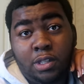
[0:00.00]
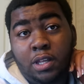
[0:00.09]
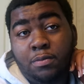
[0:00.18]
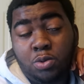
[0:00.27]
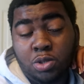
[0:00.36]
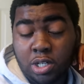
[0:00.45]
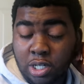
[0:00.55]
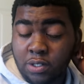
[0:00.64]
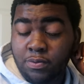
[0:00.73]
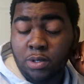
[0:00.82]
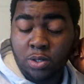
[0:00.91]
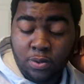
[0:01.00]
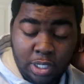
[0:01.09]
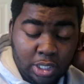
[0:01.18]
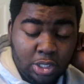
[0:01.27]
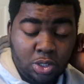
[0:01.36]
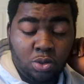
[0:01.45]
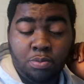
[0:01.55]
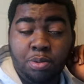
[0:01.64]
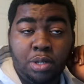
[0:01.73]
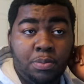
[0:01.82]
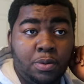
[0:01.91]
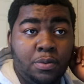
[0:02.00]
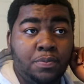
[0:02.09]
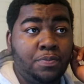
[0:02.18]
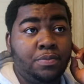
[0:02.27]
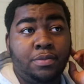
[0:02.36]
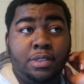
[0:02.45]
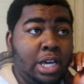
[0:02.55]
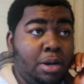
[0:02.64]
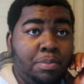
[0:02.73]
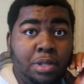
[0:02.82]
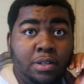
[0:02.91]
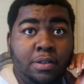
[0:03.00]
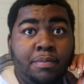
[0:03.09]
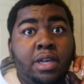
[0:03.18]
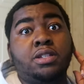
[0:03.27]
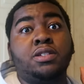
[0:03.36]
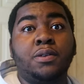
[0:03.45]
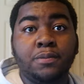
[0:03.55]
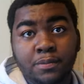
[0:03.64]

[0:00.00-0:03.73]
If you share this video with at least three people, that'll be amazing.